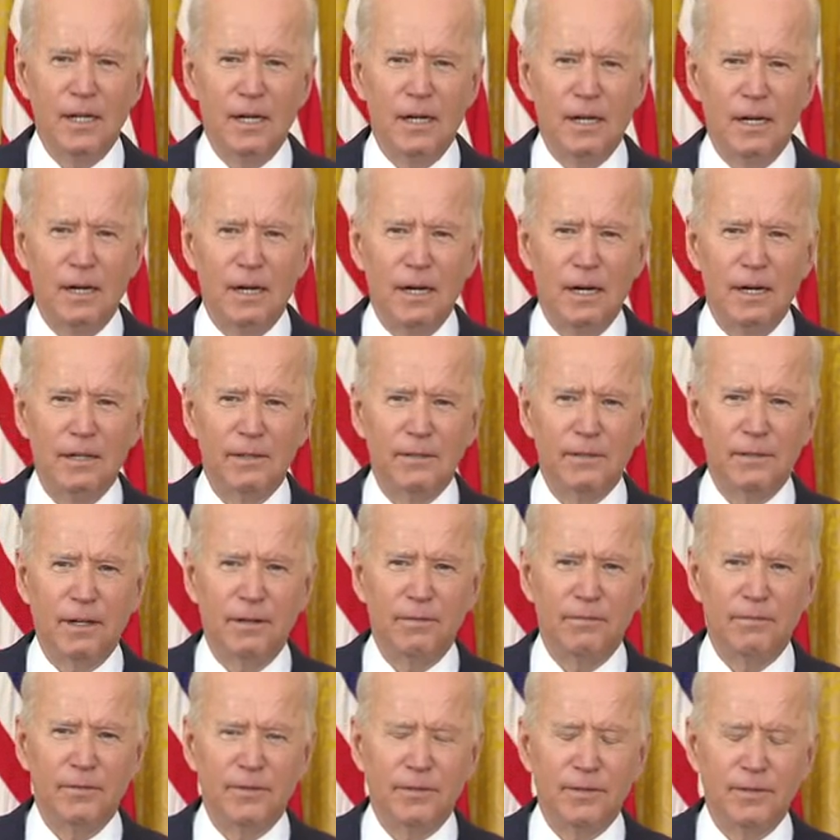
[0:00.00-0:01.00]

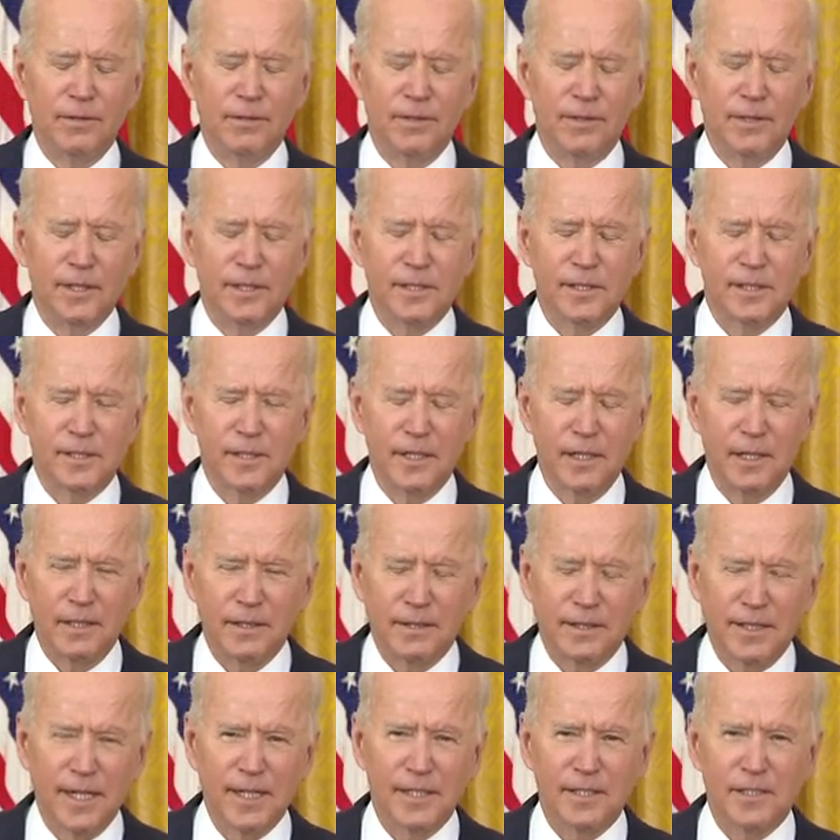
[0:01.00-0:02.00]

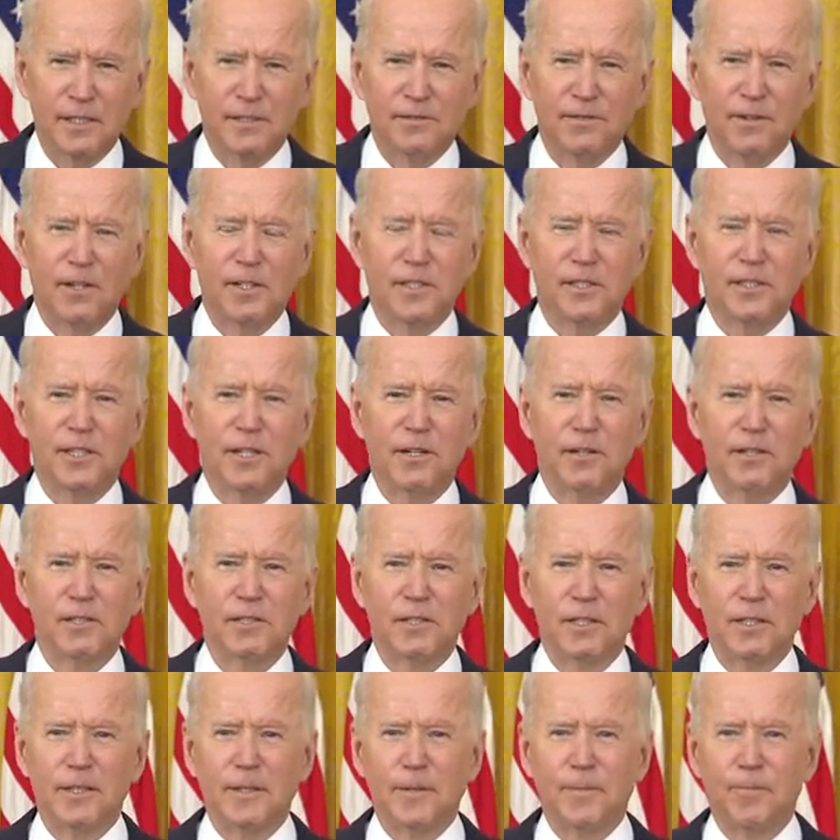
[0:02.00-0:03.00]
takes this very
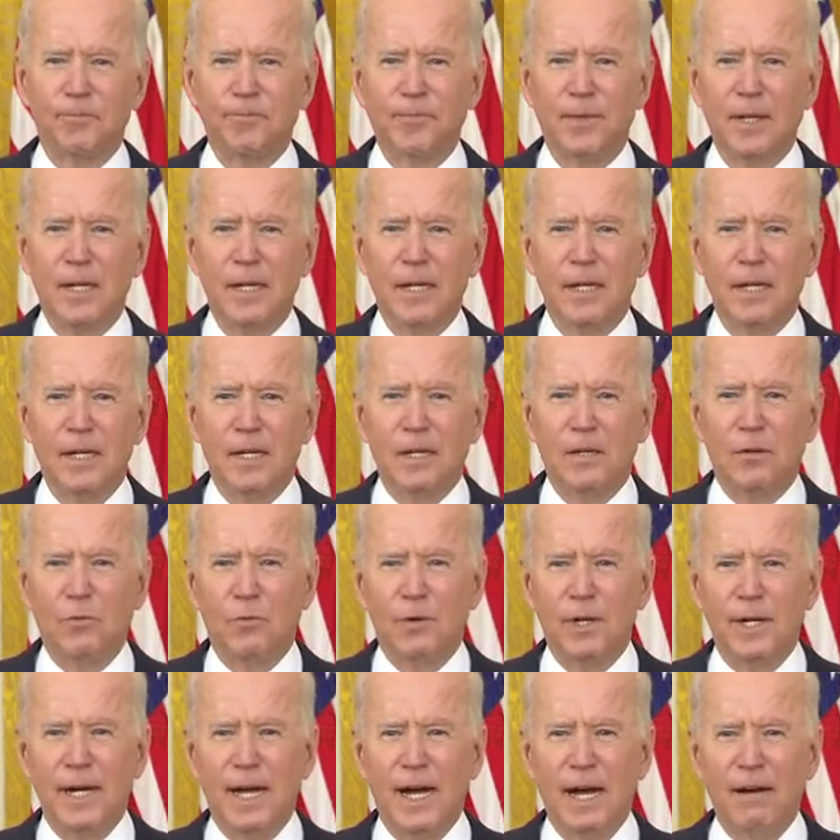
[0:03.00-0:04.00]
seriously.
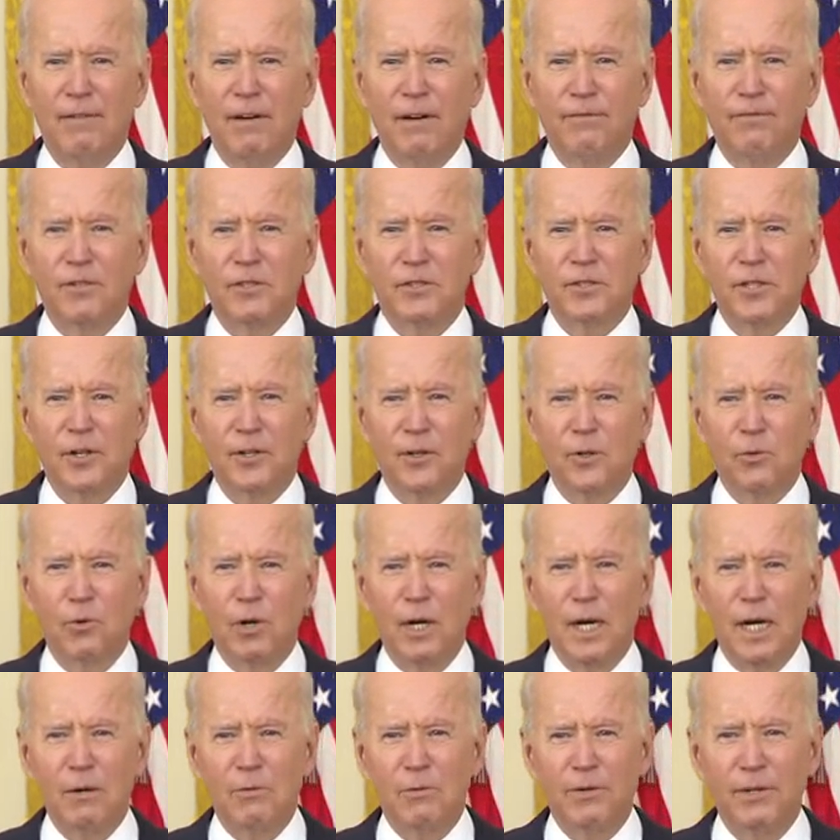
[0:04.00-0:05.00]
We have efforts
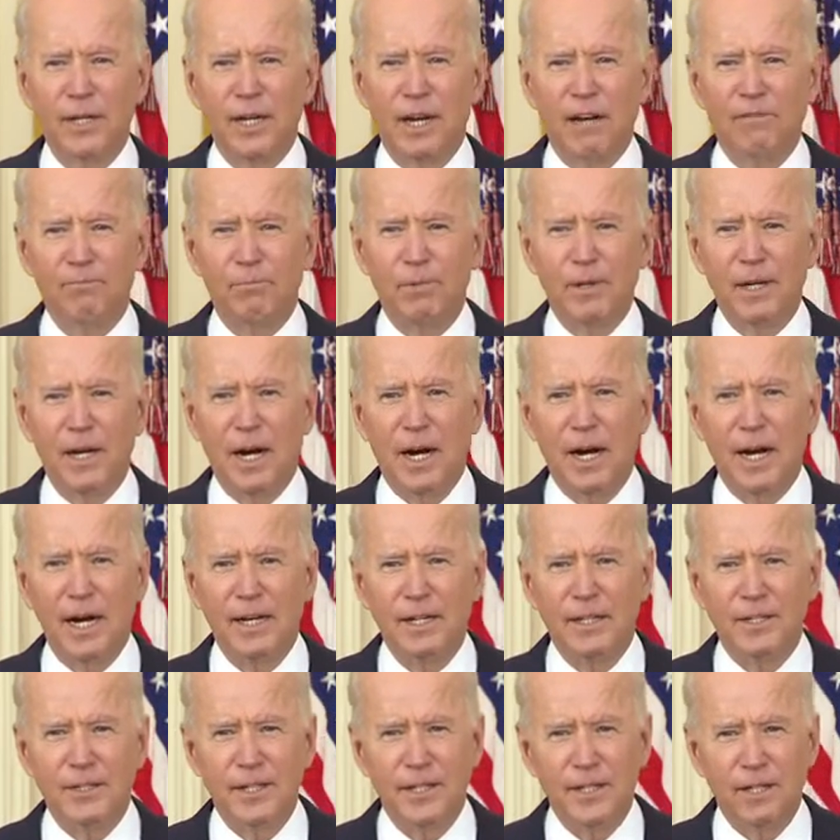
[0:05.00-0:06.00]
underway with the
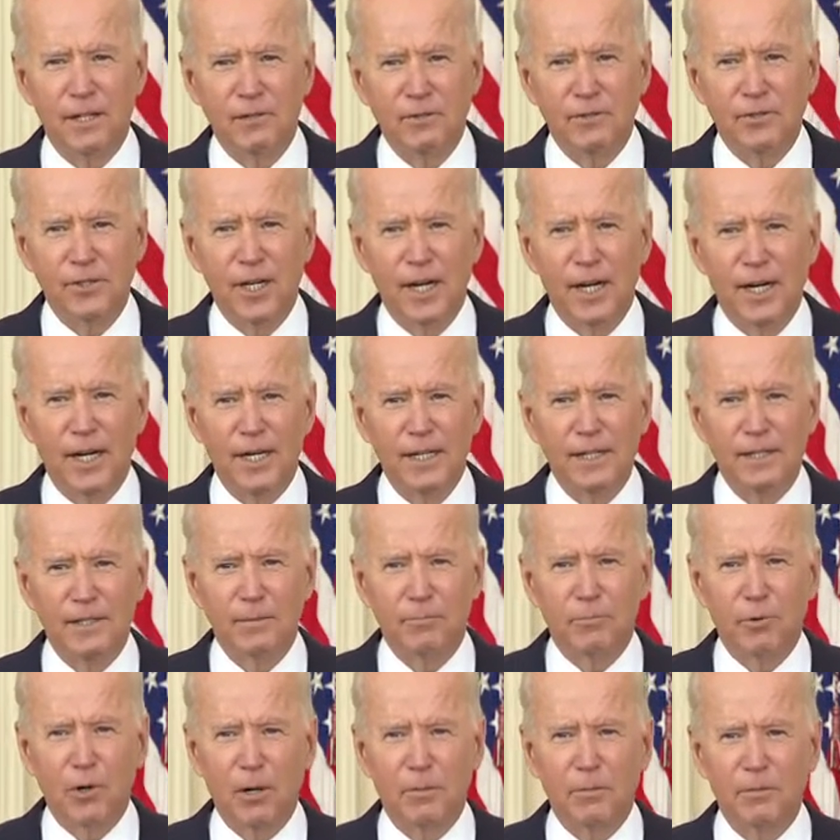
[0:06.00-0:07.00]
FBI and DOJ,
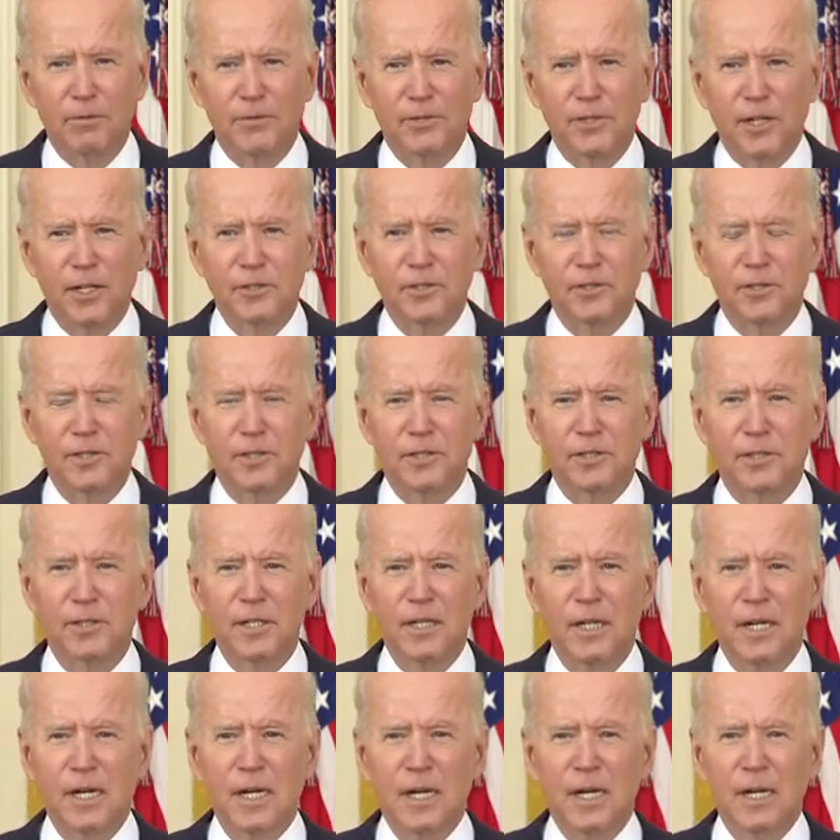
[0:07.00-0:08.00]
Department of Justice,
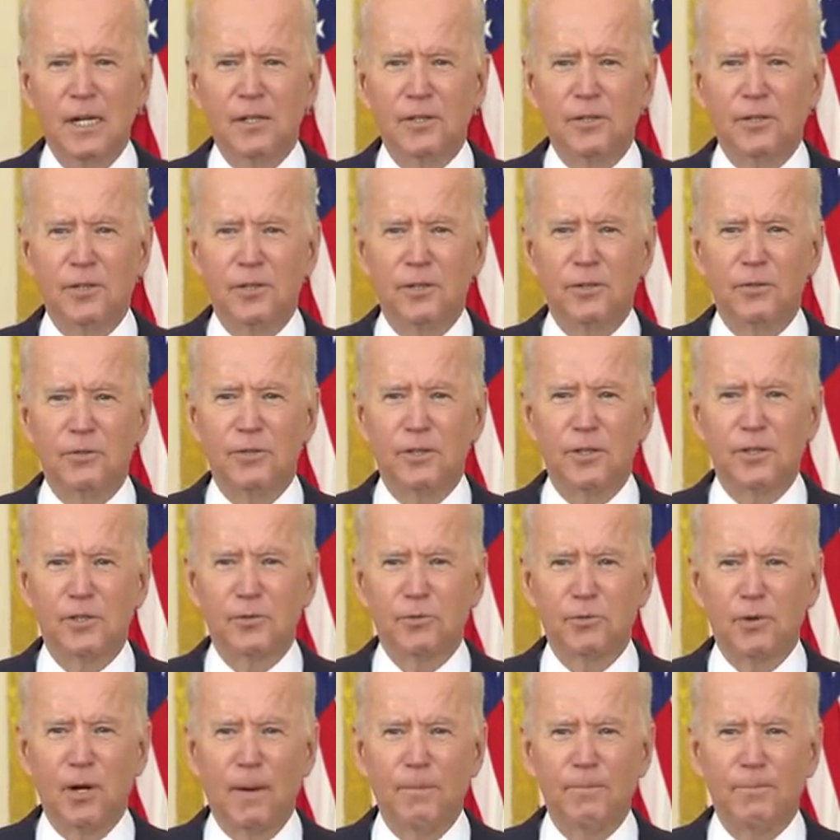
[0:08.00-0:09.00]
to
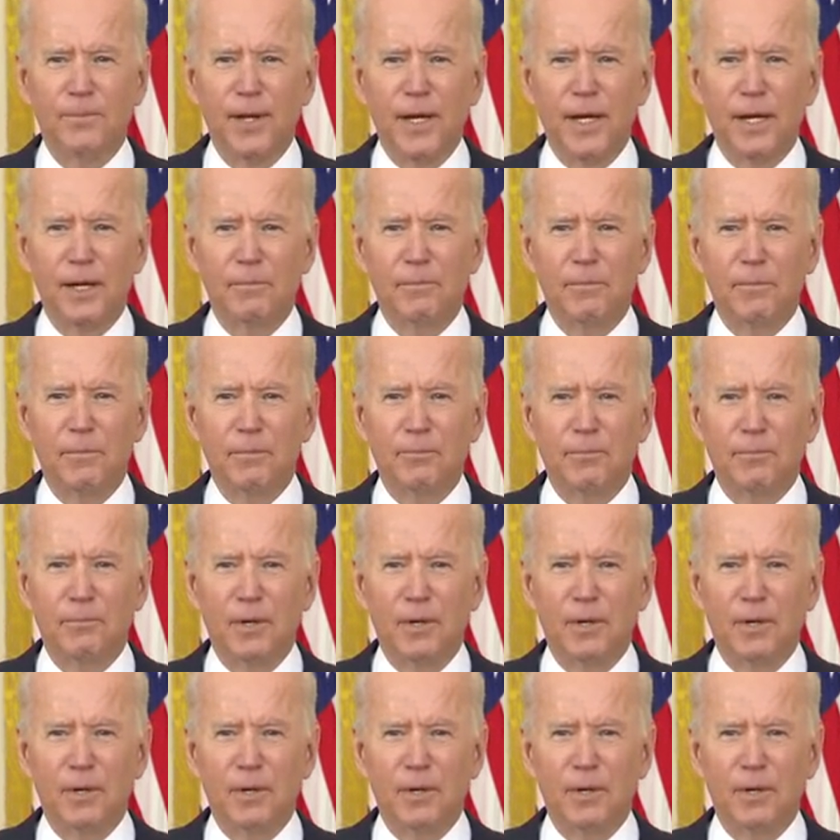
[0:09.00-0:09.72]
disrupt and